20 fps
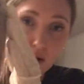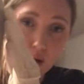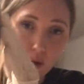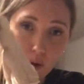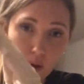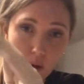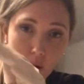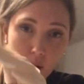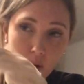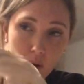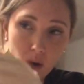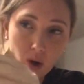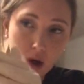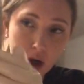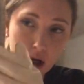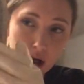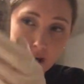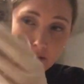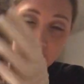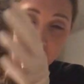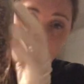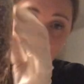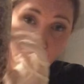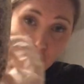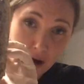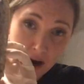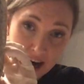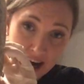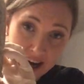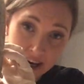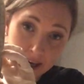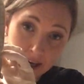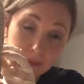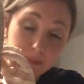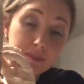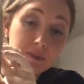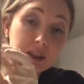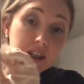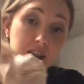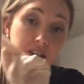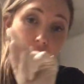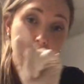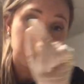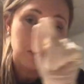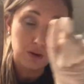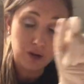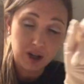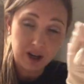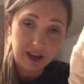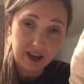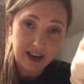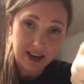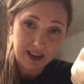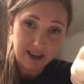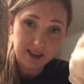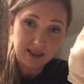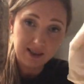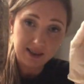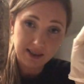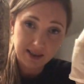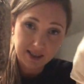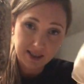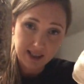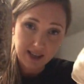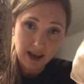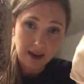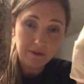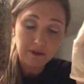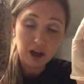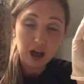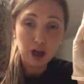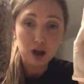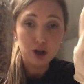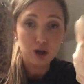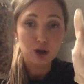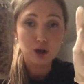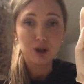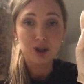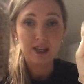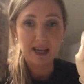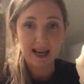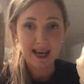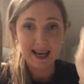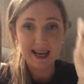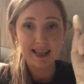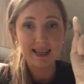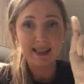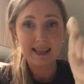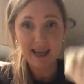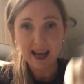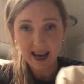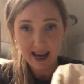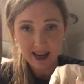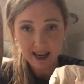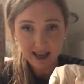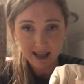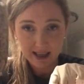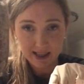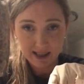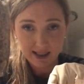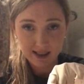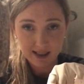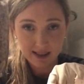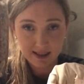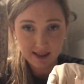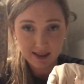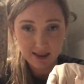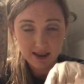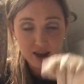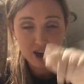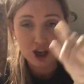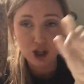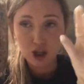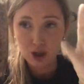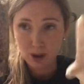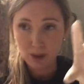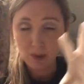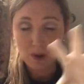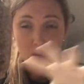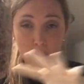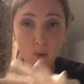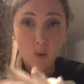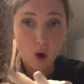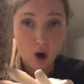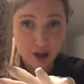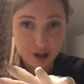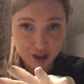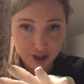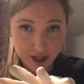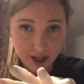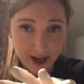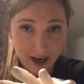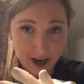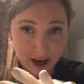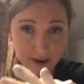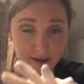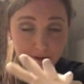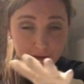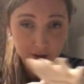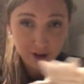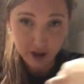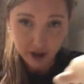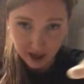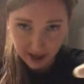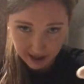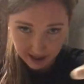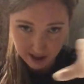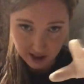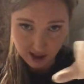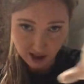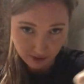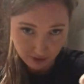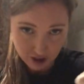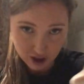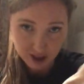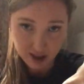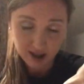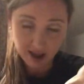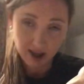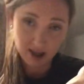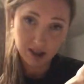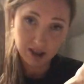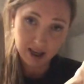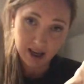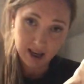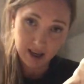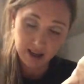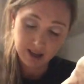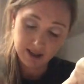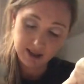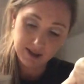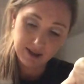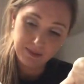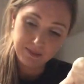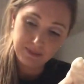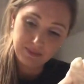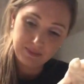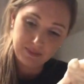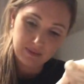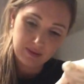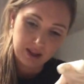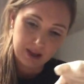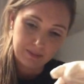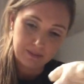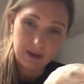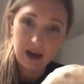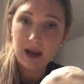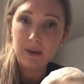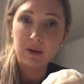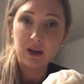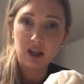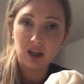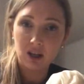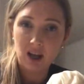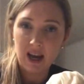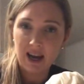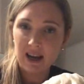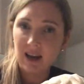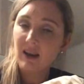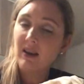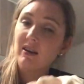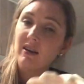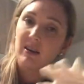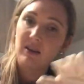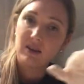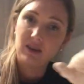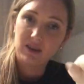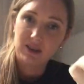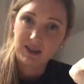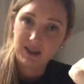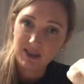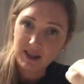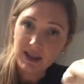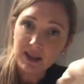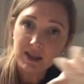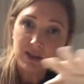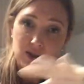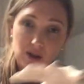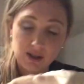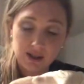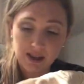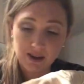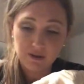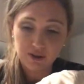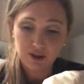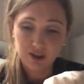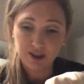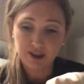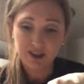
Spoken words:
all over the grain for the next 7 to 10 days. So we're watching it for the next 7 to 10 days. Maybe at like 6th or 7th